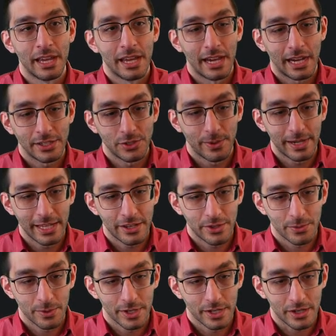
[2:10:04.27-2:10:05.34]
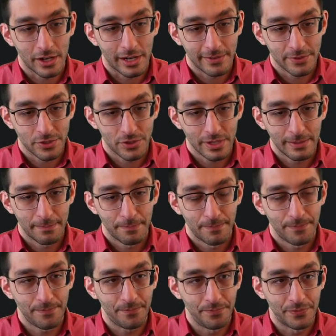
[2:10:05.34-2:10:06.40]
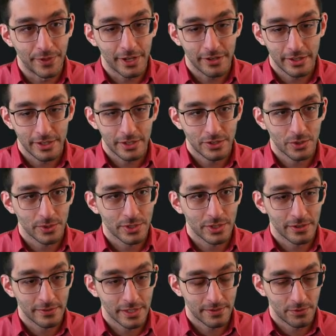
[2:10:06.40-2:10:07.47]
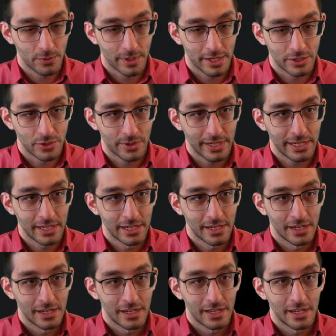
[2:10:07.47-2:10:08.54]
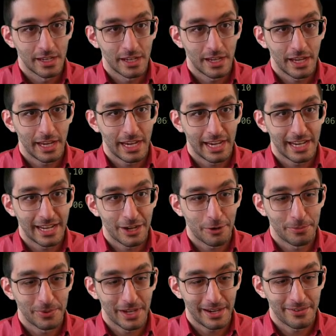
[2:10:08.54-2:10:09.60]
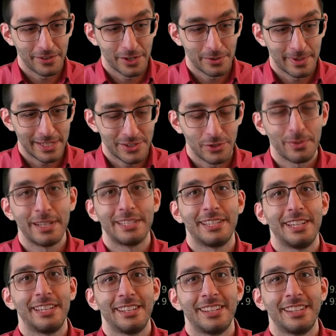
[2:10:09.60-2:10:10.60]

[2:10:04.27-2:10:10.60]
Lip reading: I'll do any other work off stream. There are the Discord servers if you want to join. And I hope you have a good rest of your Wednesday.